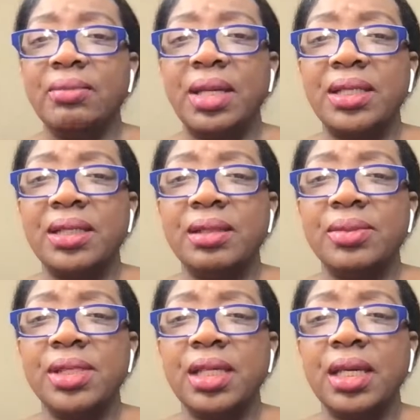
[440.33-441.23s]
My
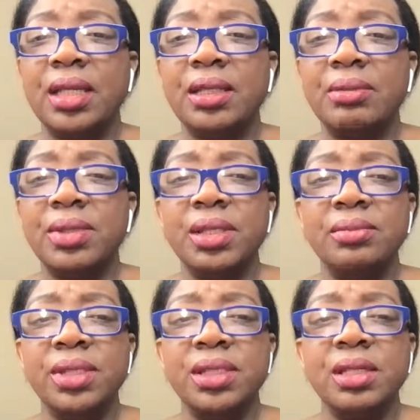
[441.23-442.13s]
team's saying, let
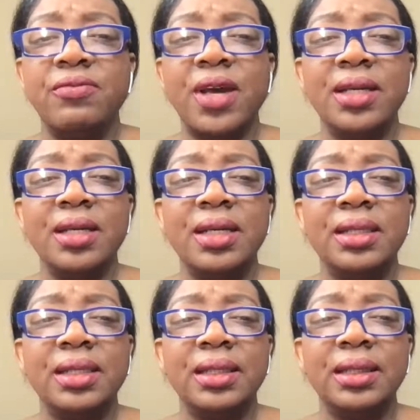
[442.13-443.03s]
me see if I can
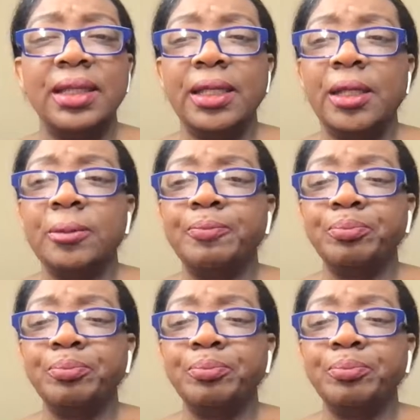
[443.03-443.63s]
get the link.